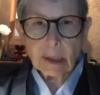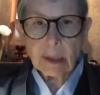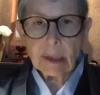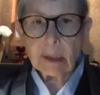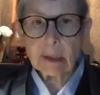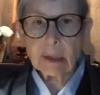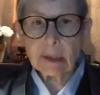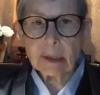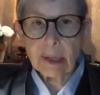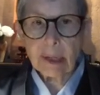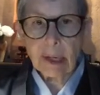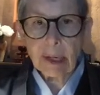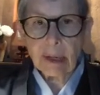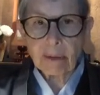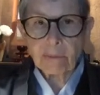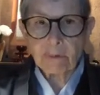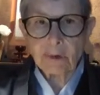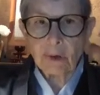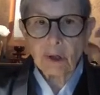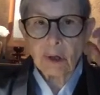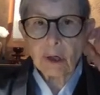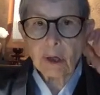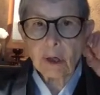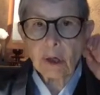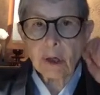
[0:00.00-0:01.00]
is they have
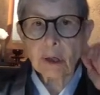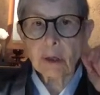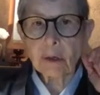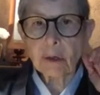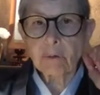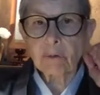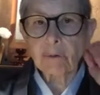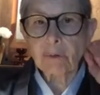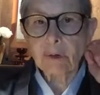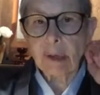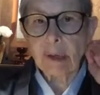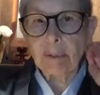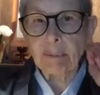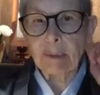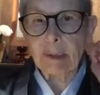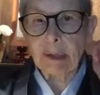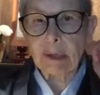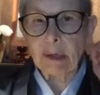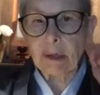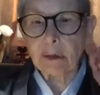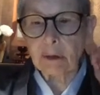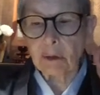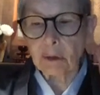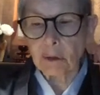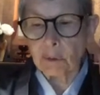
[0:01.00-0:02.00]
long floppy
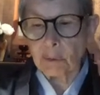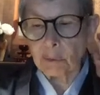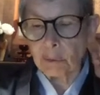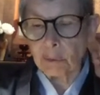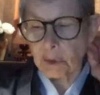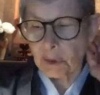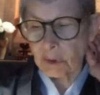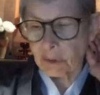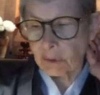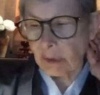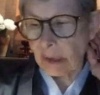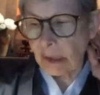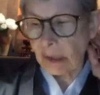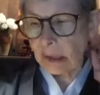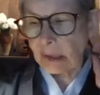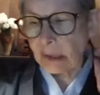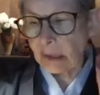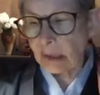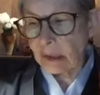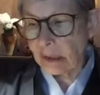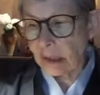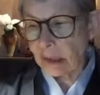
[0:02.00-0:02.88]
earlobes, and